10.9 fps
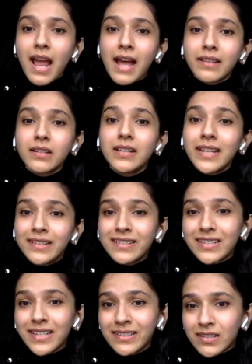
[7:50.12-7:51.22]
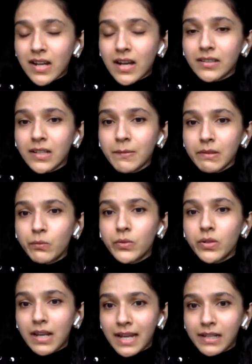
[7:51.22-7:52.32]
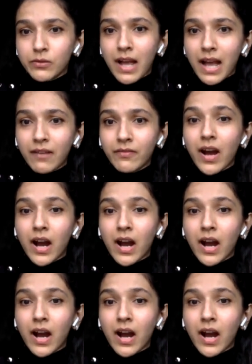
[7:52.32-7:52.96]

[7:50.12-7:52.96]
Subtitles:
and the late stage startups would like to have